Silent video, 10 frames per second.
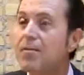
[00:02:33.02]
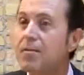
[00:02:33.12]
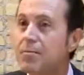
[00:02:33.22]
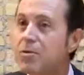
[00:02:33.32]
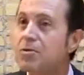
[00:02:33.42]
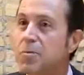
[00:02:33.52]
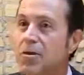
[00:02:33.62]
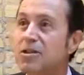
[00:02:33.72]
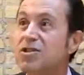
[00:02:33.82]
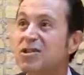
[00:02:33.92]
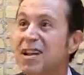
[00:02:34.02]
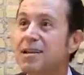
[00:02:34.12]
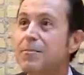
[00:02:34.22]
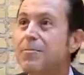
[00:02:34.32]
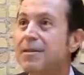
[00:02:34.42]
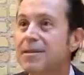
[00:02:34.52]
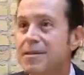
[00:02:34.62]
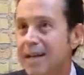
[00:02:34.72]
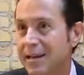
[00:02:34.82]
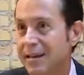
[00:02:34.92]
for the most part, it's just a
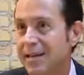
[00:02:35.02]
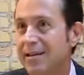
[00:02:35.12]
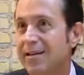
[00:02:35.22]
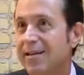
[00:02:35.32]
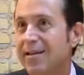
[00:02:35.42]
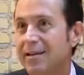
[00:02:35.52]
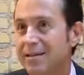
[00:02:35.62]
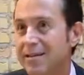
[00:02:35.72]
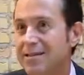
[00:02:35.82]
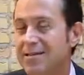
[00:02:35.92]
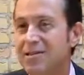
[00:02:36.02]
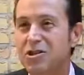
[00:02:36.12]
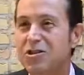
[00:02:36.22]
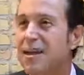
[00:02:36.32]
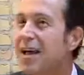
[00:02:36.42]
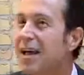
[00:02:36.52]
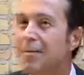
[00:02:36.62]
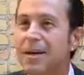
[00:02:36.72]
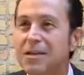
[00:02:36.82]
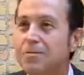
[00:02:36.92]
debilitating illness that just
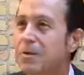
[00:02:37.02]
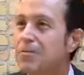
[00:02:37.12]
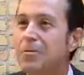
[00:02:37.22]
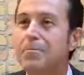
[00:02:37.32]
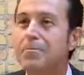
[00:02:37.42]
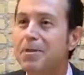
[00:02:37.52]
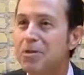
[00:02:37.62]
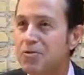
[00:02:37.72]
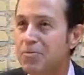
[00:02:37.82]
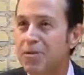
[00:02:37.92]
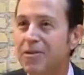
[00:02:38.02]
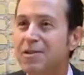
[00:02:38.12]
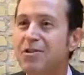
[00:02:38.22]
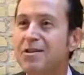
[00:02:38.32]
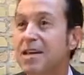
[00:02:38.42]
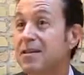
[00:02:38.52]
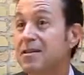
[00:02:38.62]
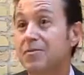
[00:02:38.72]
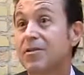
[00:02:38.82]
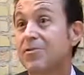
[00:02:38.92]
makes people miserable. And then you take
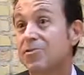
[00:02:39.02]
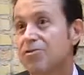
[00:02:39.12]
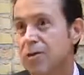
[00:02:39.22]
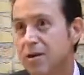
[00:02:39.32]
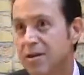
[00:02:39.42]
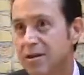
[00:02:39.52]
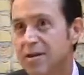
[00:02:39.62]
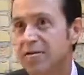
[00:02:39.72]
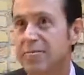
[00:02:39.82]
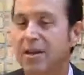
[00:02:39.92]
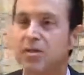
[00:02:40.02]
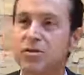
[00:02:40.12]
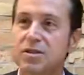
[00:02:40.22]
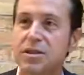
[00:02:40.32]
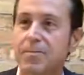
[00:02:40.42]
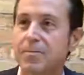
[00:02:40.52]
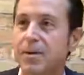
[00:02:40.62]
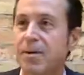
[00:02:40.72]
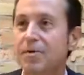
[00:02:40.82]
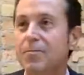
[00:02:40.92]
some of those drugs that either make you
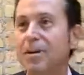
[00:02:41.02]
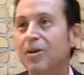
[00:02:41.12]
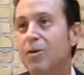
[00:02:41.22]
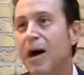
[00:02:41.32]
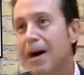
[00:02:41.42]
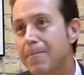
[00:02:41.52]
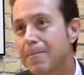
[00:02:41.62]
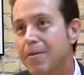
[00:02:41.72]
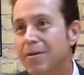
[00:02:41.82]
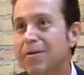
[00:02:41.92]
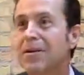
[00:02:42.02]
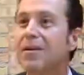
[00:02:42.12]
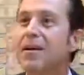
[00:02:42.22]
sleepy or make you hyper.